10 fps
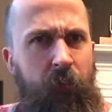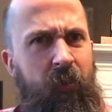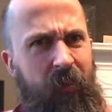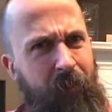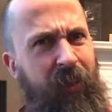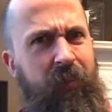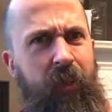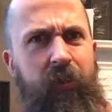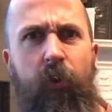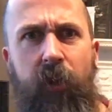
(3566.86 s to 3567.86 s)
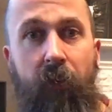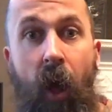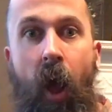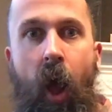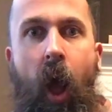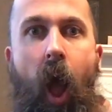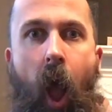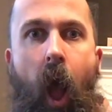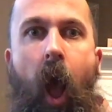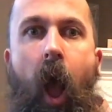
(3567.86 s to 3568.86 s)
Does that make sense? I was like,
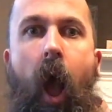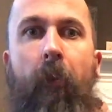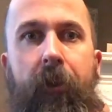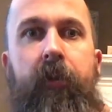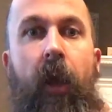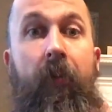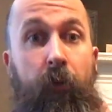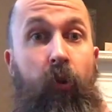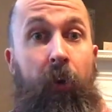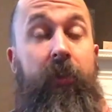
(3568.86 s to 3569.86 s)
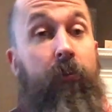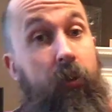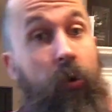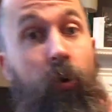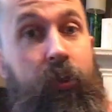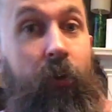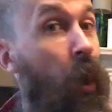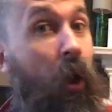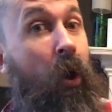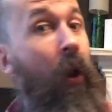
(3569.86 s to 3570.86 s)
because there was always someone to talk to.
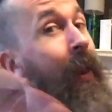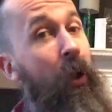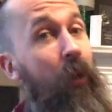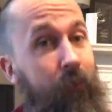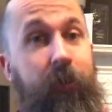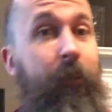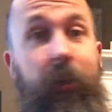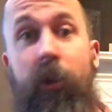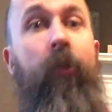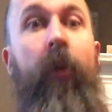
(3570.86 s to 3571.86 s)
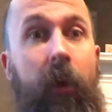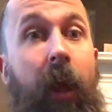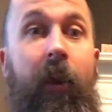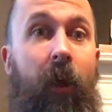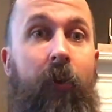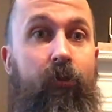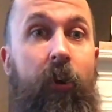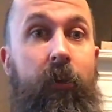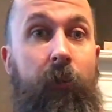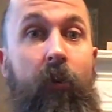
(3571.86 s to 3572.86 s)
"Oh, hello, lovely to meet you," and I was
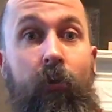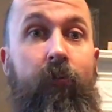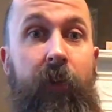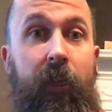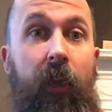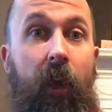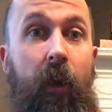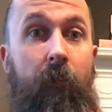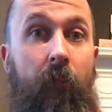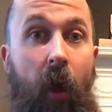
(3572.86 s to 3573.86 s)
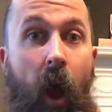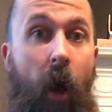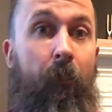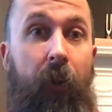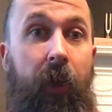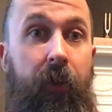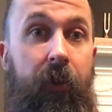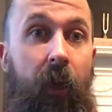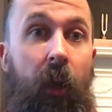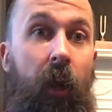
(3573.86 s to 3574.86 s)
trying to be all really up and